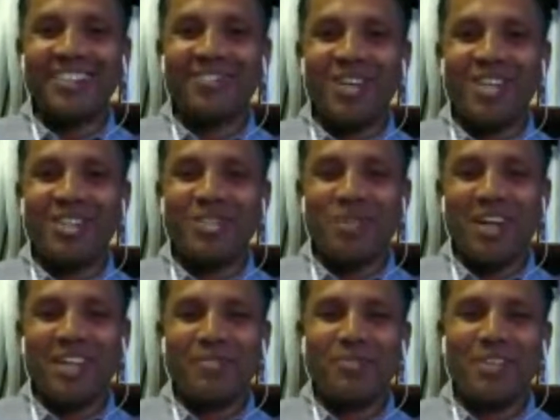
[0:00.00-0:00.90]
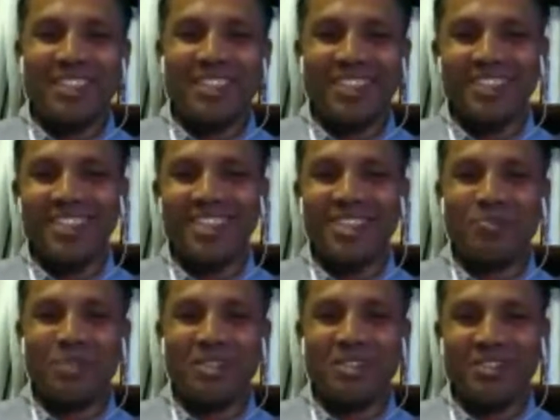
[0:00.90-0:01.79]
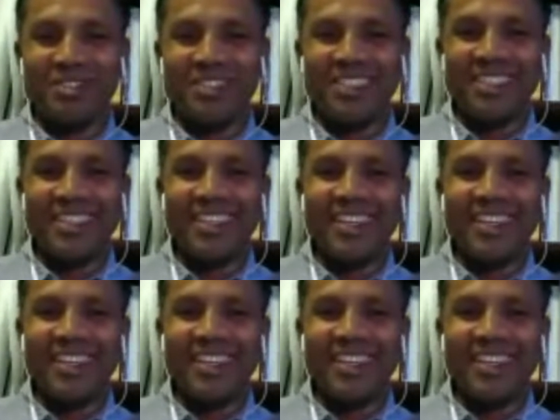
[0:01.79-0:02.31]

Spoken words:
the engineers want to be entrepreneurs, that is for sure.